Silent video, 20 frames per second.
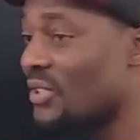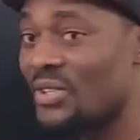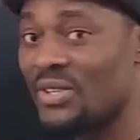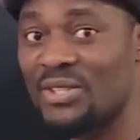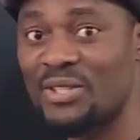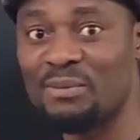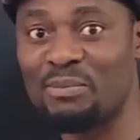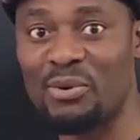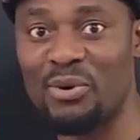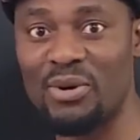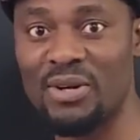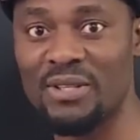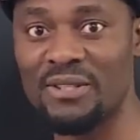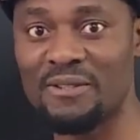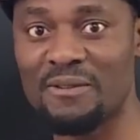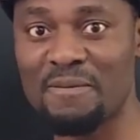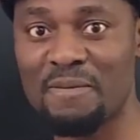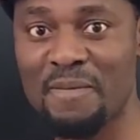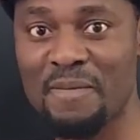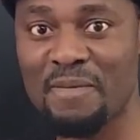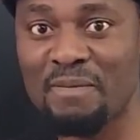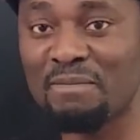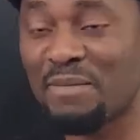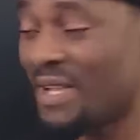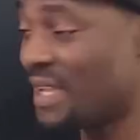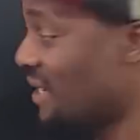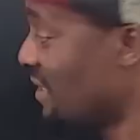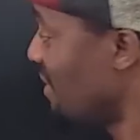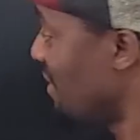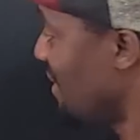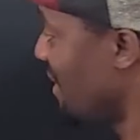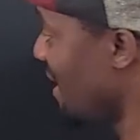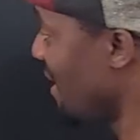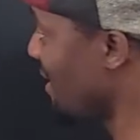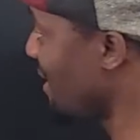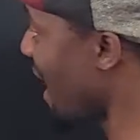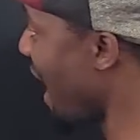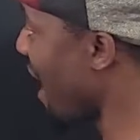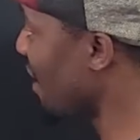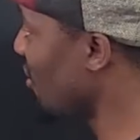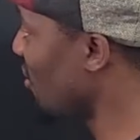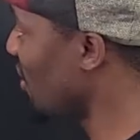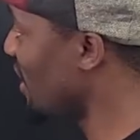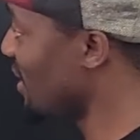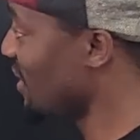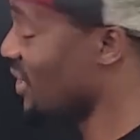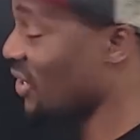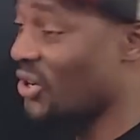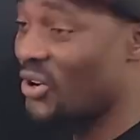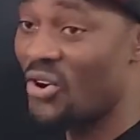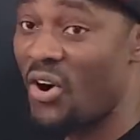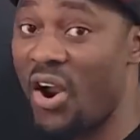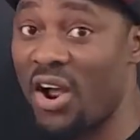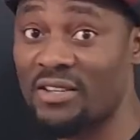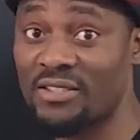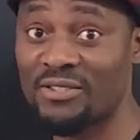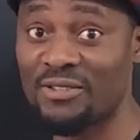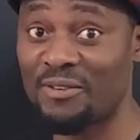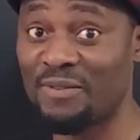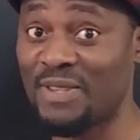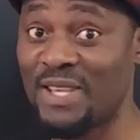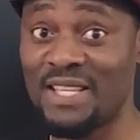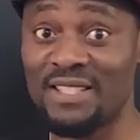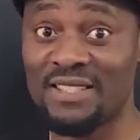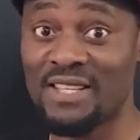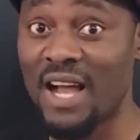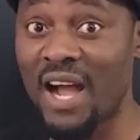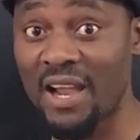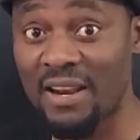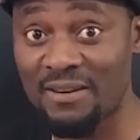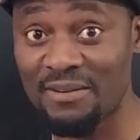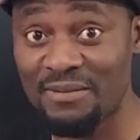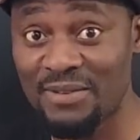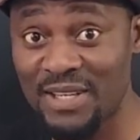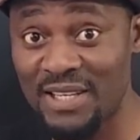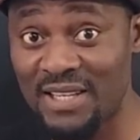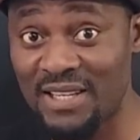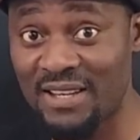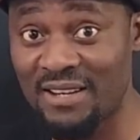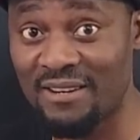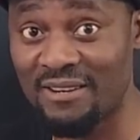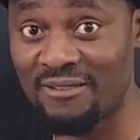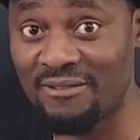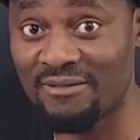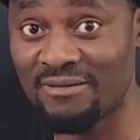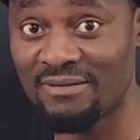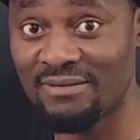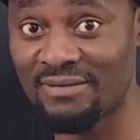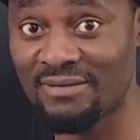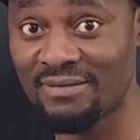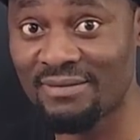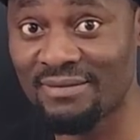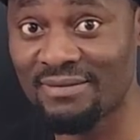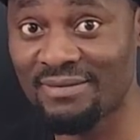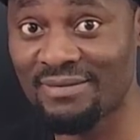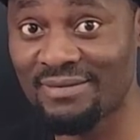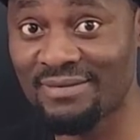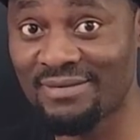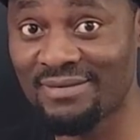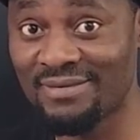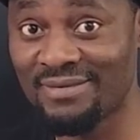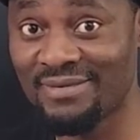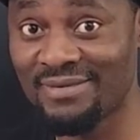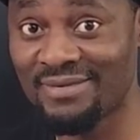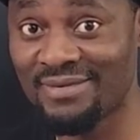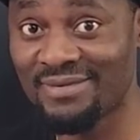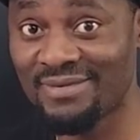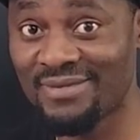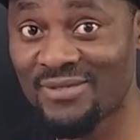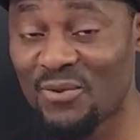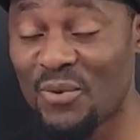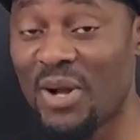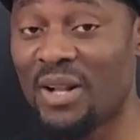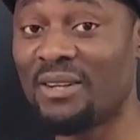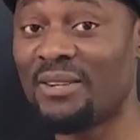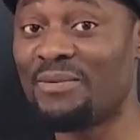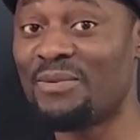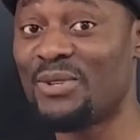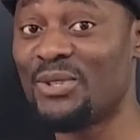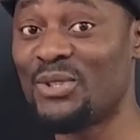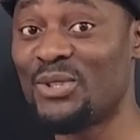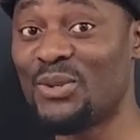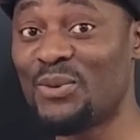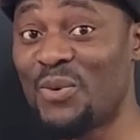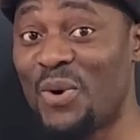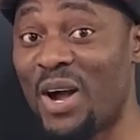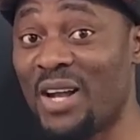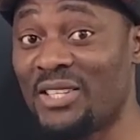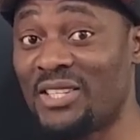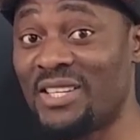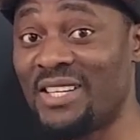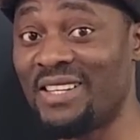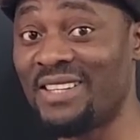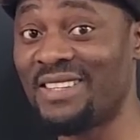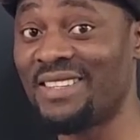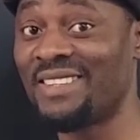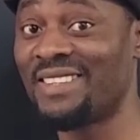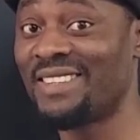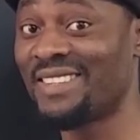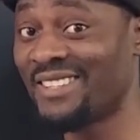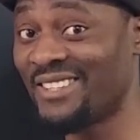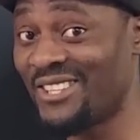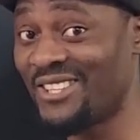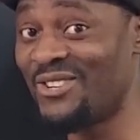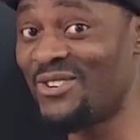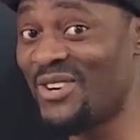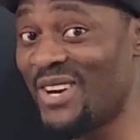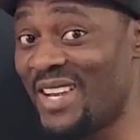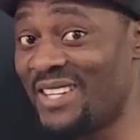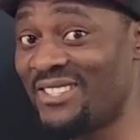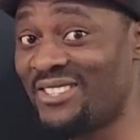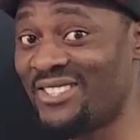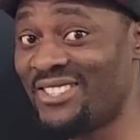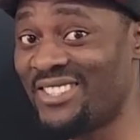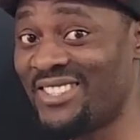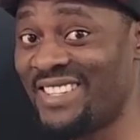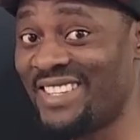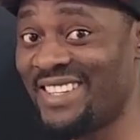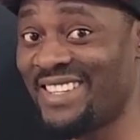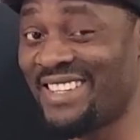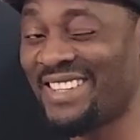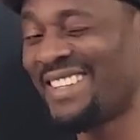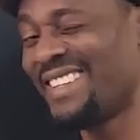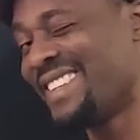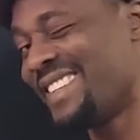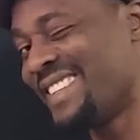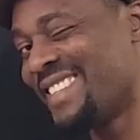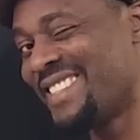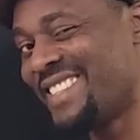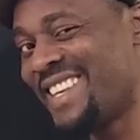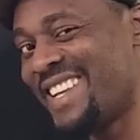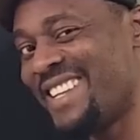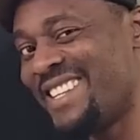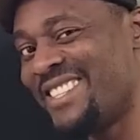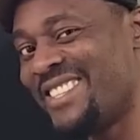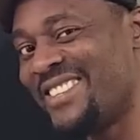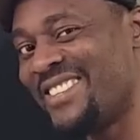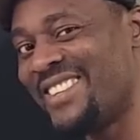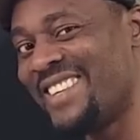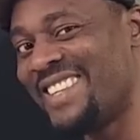to this point? Because this actually is the crux of the entire video. Well, if you're still watching, you're interested. Let's get into